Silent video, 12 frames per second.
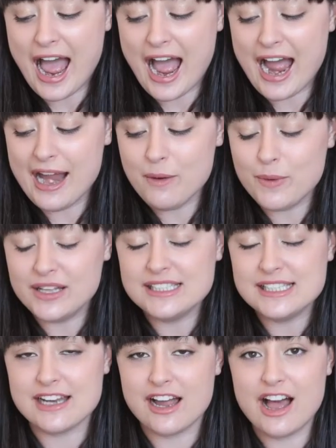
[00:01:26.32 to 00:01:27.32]
I will
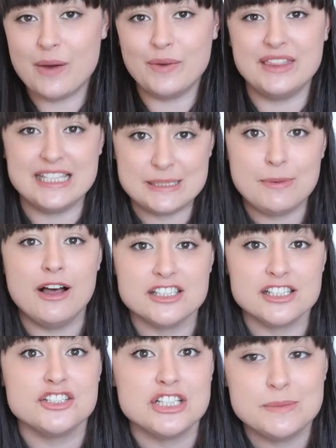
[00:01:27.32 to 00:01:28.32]
start with this
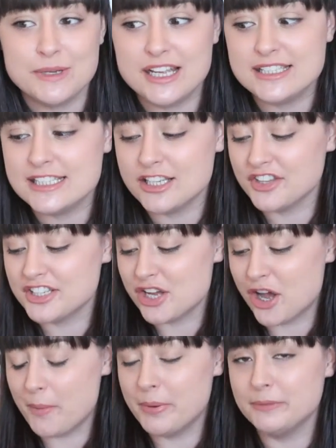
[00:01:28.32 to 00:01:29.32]
parcel just because it's on the
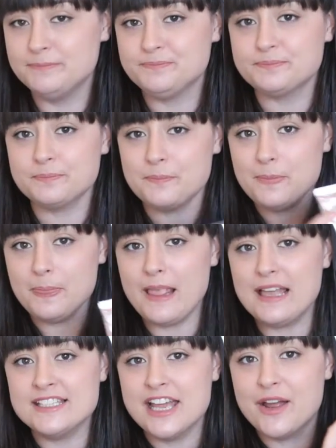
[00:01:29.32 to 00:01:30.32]
top.
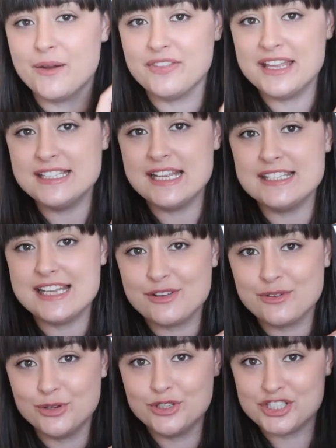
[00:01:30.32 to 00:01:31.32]
So this is a
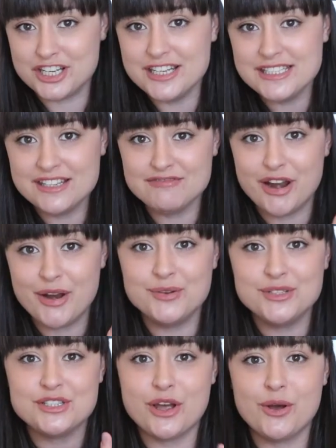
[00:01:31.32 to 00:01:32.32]
gorgeous
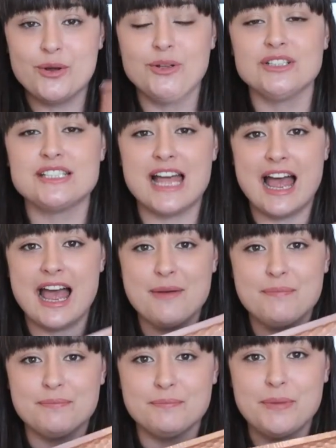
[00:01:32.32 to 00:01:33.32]
rose gold
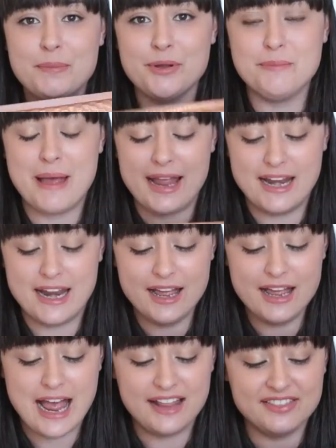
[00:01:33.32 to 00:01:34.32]
um, bubble
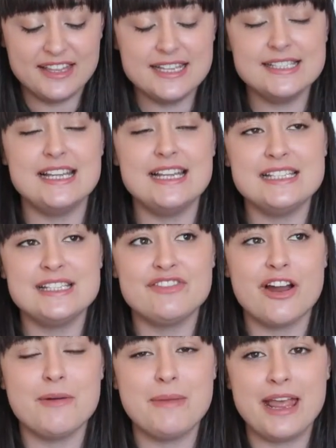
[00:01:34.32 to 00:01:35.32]
mailer and this is
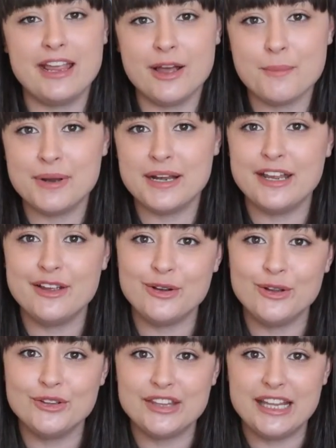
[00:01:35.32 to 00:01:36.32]
from a company
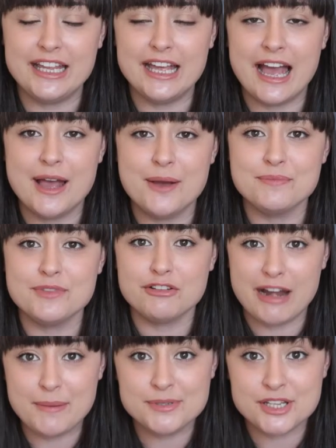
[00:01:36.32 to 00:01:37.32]
called the, um, the
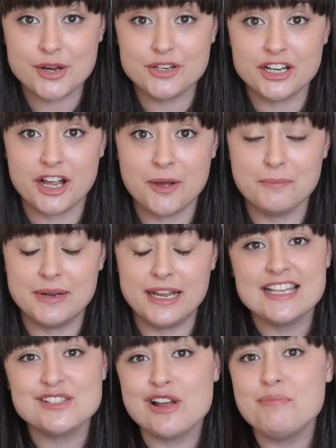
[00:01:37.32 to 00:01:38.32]
Grape Soda
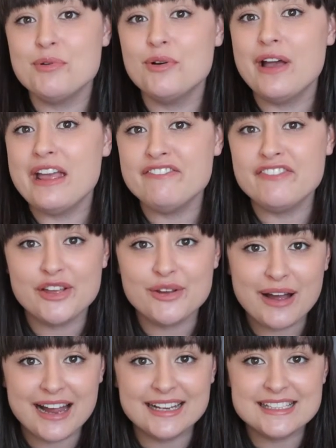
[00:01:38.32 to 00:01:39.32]
Company. So I bought a
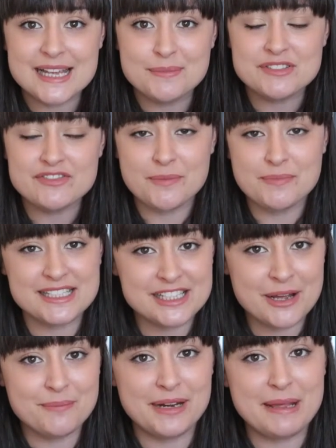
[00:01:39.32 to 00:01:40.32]
few items from this
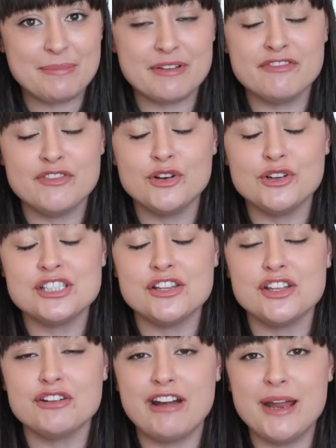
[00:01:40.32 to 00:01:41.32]
company before. So
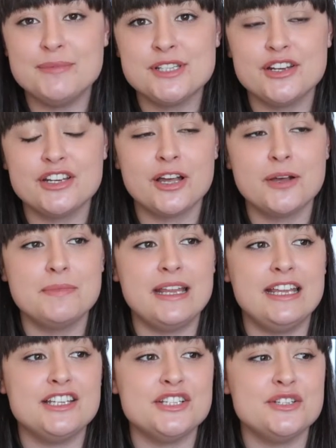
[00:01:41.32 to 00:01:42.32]
the Grape Soda
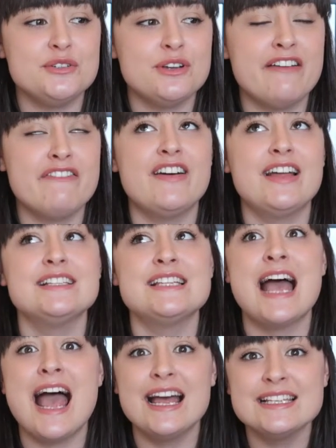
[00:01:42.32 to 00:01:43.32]
Company do
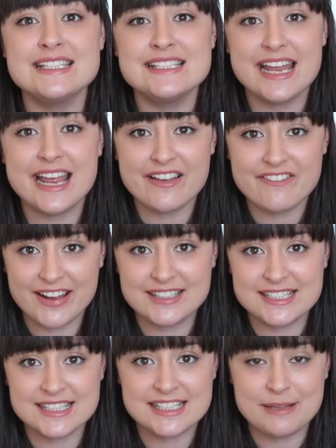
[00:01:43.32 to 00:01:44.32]
fantastic
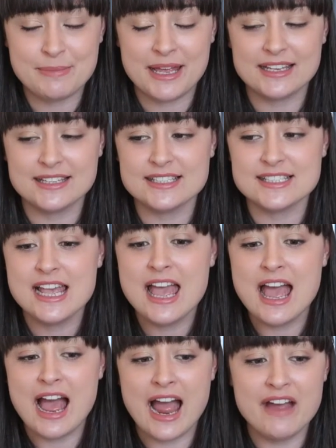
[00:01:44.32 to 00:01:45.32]
fantasy pins.
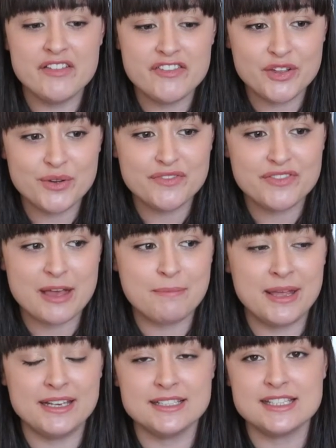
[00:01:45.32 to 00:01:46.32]
I have a few of their
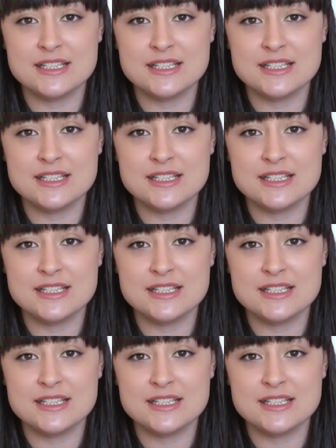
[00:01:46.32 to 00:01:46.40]
pins.